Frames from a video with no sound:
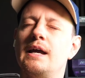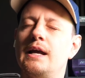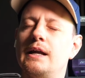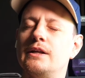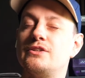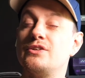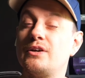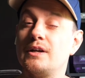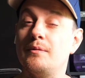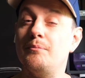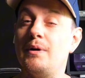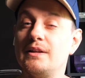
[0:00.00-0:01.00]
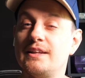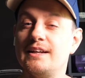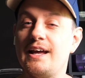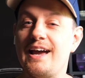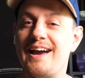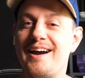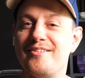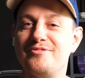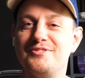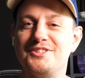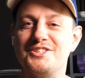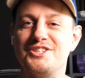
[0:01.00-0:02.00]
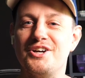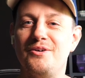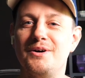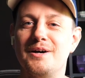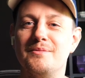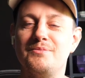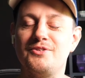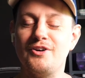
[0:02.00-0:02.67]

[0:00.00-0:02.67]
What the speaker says: and it took it a month and a half to show up.